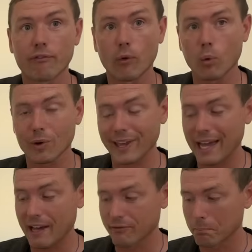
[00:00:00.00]
four and a
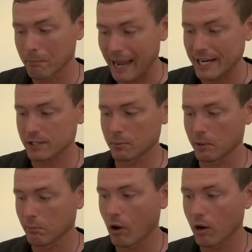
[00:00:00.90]
half
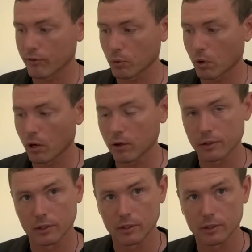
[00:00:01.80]
maximum off the wall.
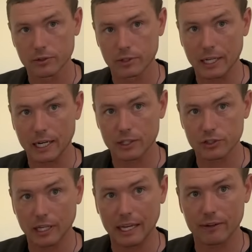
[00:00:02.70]
Okay. So you got so
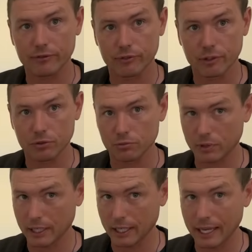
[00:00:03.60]
that all half, fits
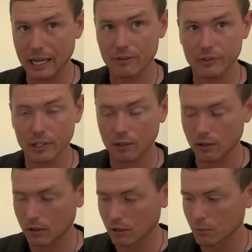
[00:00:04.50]
three and a half. It
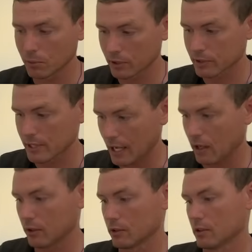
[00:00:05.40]
yeah. all works
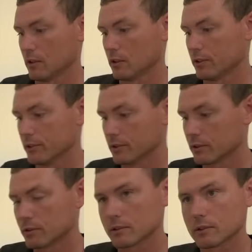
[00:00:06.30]
out. And it
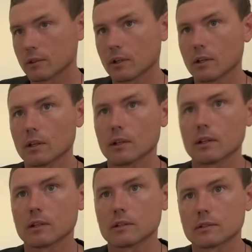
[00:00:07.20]
feels really nice. I
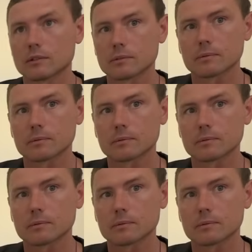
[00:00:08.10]
mean, if you had like